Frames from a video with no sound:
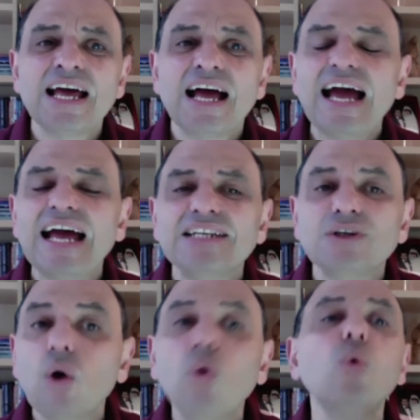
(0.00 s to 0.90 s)
and
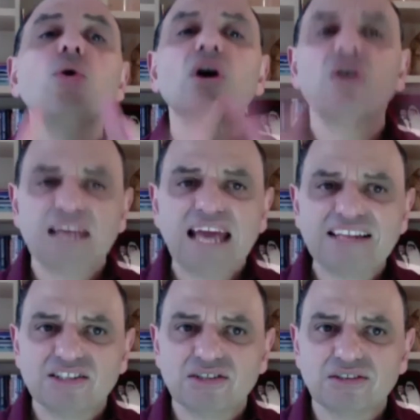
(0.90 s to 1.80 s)
all got
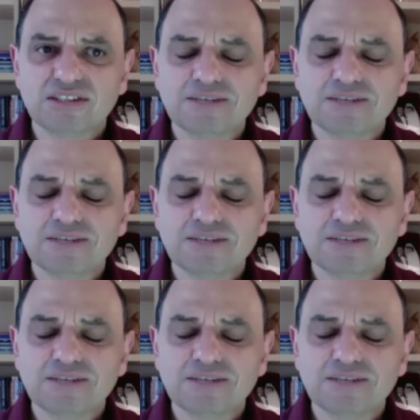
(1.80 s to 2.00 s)
cancelled.